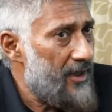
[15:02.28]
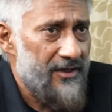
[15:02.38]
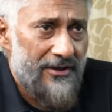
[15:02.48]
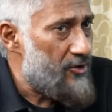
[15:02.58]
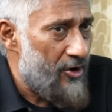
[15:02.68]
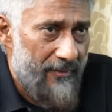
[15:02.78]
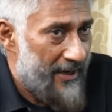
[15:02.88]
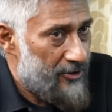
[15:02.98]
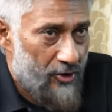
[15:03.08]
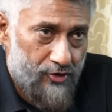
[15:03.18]
Yeah, they're lines. not
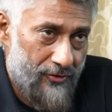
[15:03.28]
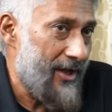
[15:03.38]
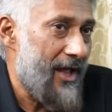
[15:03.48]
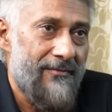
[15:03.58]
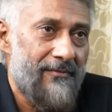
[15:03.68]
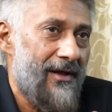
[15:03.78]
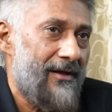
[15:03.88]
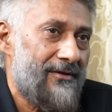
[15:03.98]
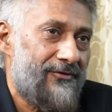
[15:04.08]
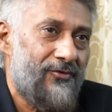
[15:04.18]
mine. You're yeah, yeah. I'm
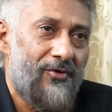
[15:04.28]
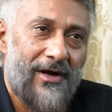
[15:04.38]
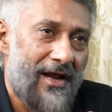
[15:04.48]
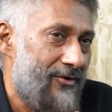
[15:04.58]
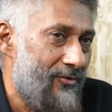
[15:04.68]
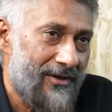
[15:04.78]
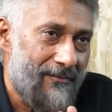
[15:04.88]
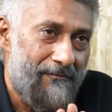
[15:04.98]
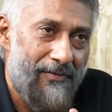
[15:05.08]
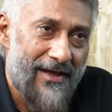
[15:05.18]
so glad you are the
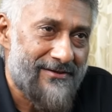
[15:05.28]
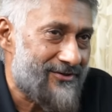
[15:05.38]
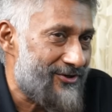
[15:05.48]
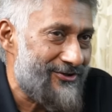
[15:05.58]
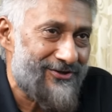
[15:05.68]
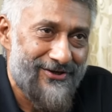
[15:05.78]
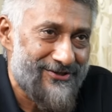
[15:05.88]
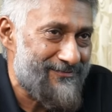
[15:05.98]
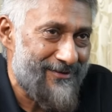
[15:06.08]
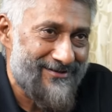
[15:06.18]
best
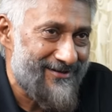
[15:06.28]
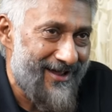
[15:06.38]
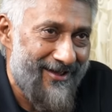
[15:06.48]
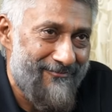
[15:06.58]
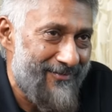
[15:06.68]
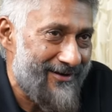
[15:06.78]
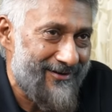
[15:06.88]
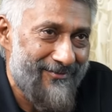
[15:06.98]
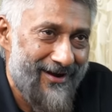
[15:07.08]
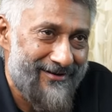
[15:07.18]
researched person I have met in my